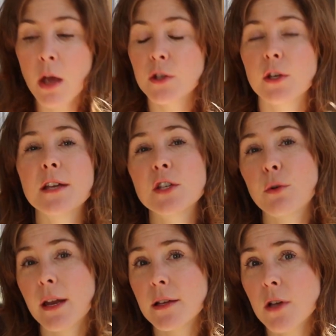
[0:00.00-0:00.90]
So here's a
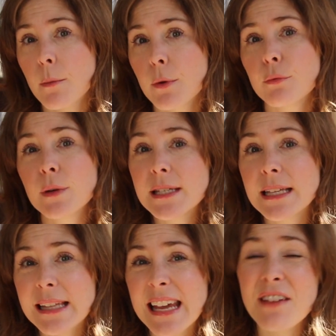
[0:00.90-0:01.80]
great example.
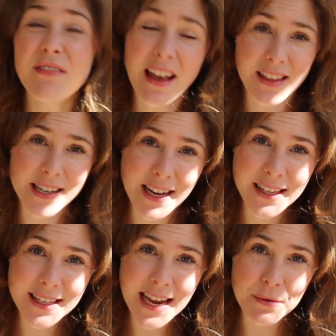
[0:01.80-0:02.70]
Recently,
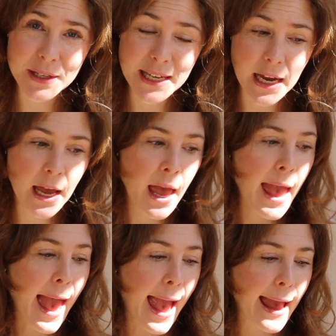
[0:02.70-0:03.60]
Valentine's Day was here,
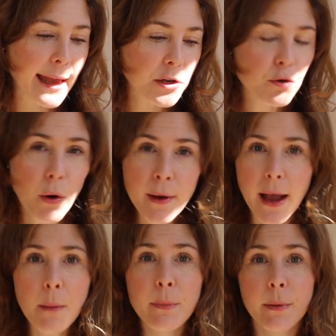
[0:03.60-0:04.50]
and growing
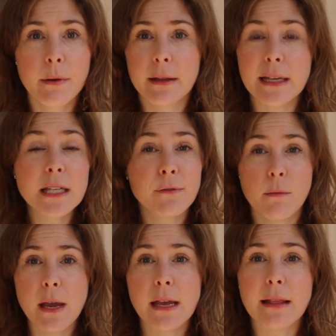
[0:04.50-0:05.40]
up, at least for
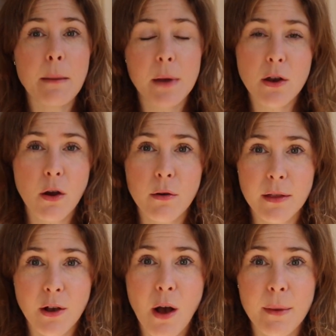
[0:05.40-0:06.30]
me, let me know in
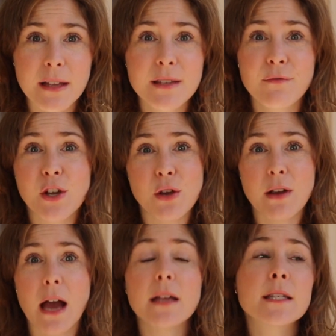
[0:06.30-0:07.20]
the comments for you
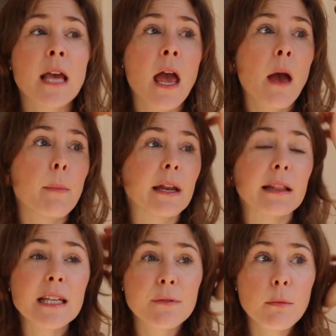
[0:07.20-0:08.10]
guys, but at
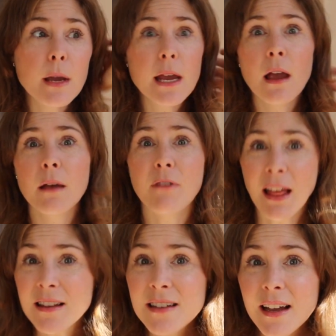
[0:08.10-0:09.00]
least for me,
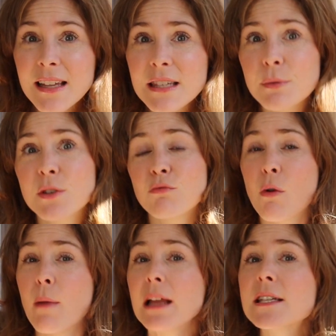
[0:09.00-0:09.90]
Valentine's was a
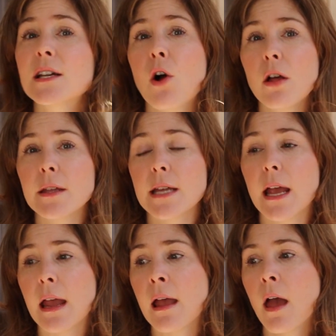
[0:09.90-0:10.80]
romantic
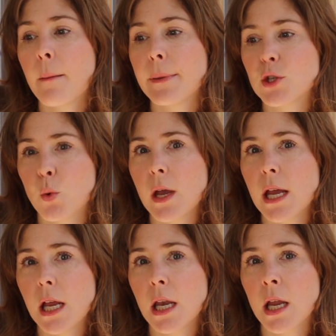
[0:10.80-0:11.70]
holiday
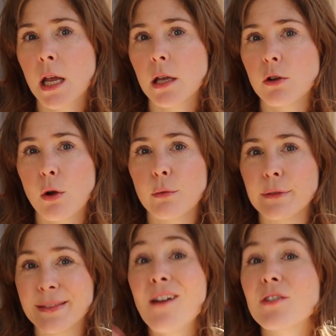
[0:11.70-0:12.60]
between, you know,
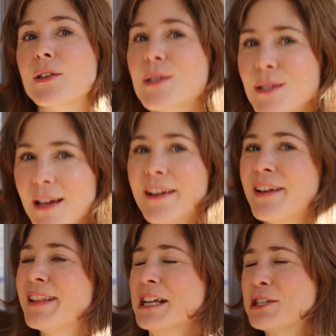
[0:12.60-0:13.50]
lovers,
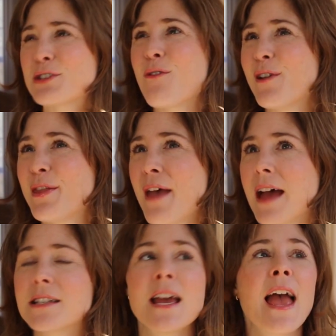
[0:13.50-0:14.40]
let's just call it
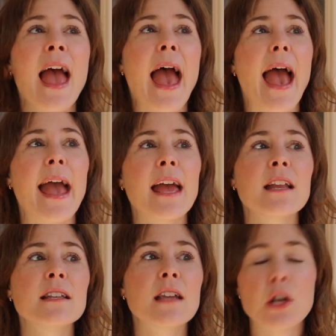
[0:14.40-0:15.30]
that,
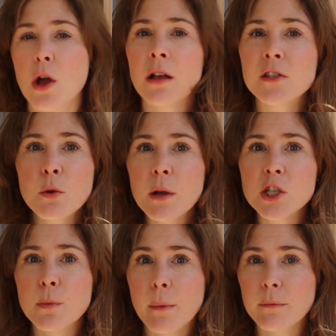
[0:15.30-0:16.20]
and not so
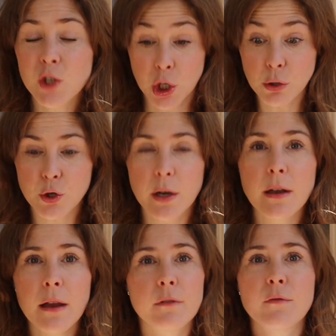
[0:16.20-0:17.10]
much
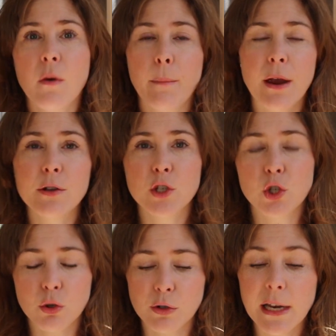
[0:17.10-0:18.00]
children, from parents to
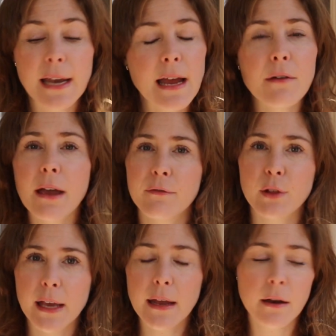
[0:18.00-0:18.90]
children. And now I
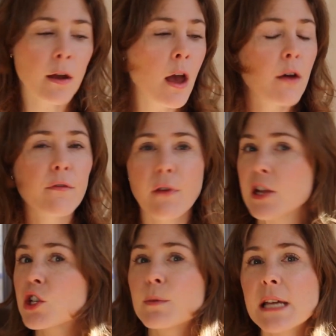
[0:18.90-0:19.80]
fully get it.
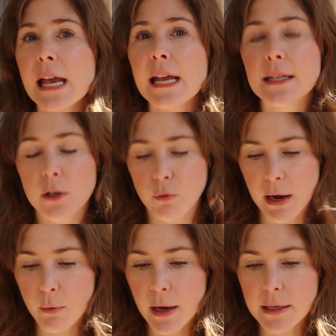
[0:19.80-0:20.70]
Friendship Day is a
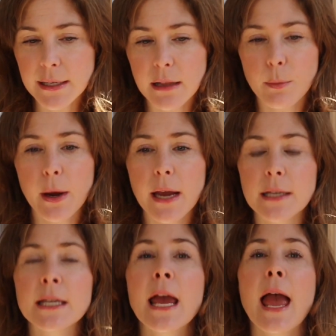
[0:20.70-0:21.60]
great way to
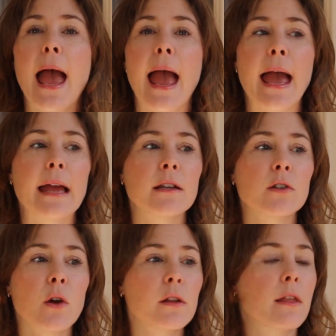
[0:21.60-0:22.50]
celebrate,
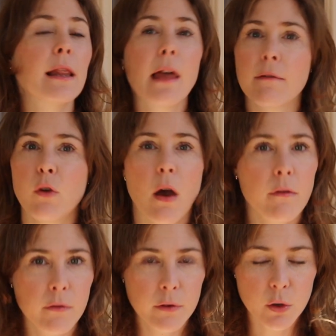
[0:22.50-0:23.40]
and the love you
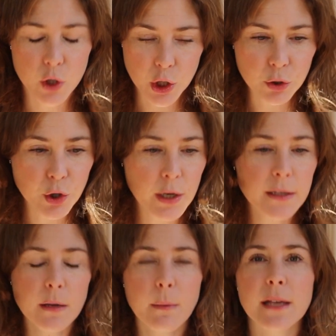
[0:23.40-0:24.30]
have for your children
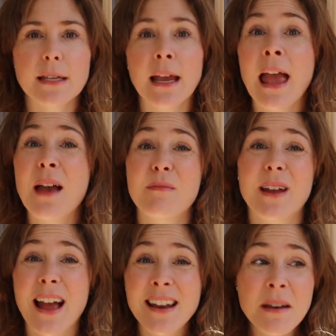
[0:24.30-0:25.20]
is amazing.
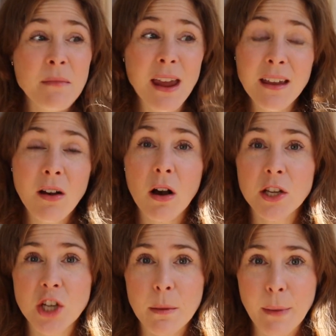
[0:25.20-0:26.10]
But I didn't make
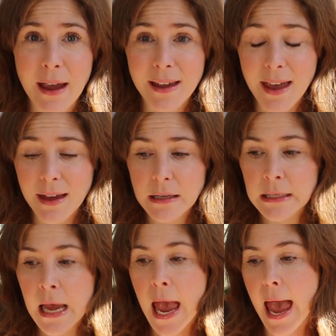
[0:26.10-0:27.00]
heart-shaped
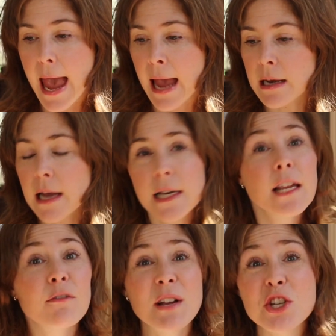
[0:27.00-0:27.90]
pancakes, and I didn't
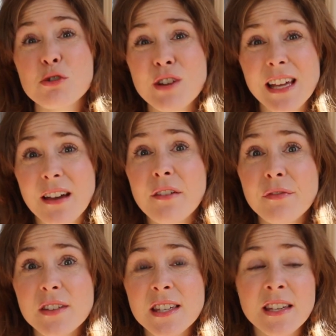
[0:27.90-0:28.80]
give my children
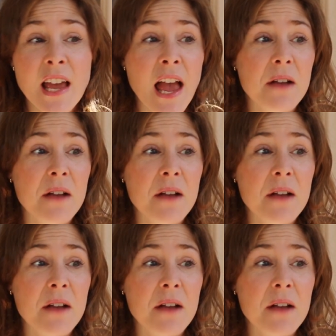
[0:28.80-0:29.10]
gifts